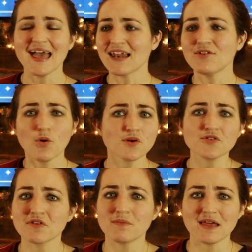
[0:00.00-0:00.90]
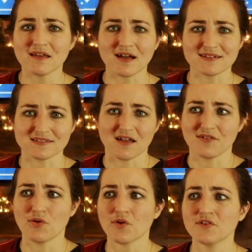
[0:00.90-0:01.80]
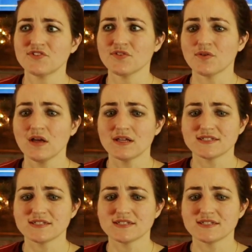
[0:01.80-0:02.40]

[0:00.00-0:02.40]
And in order to remain in God's love, in order to